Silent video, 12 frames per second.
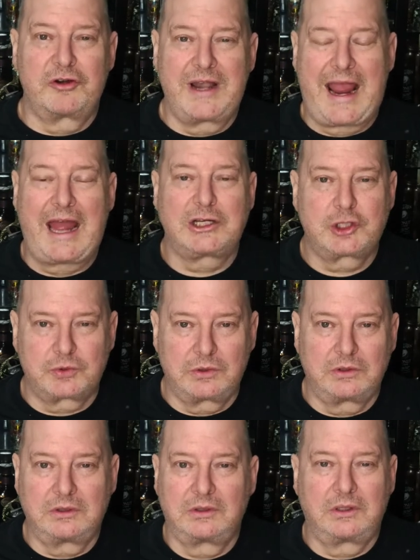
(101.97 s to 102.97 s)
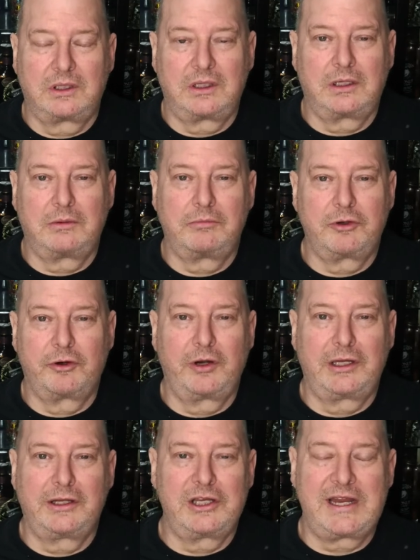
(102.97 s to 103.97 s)
Natural um,
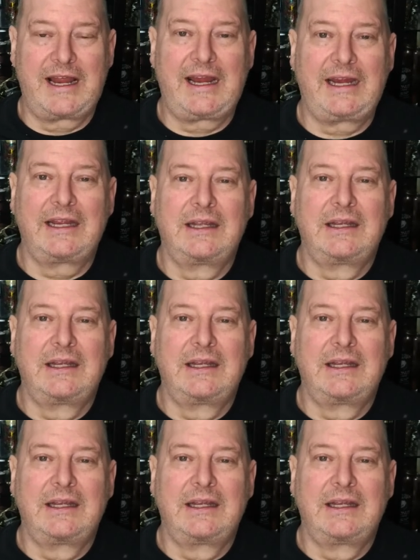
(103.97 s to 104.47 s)
during the day.